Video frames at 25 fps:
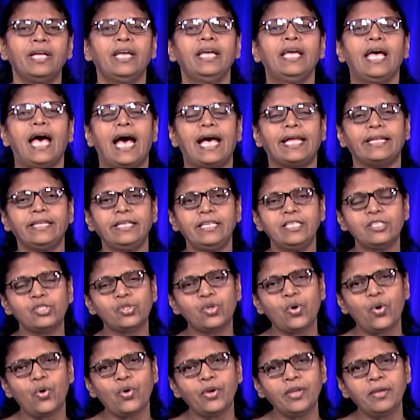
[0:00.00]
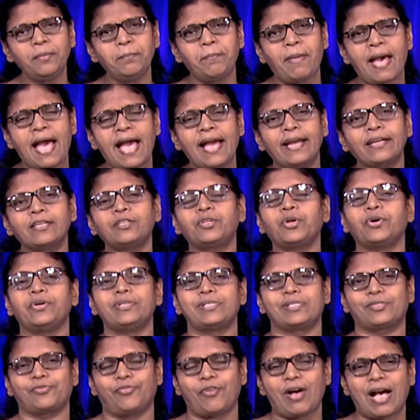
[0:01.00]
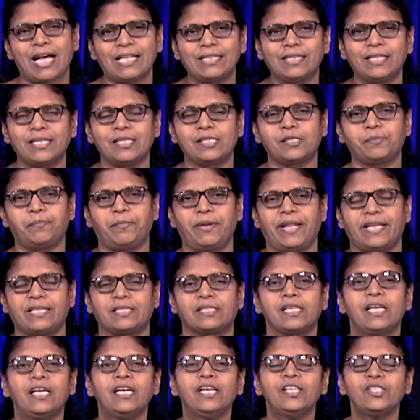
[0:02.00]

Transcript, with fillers: and he is going back to his father's place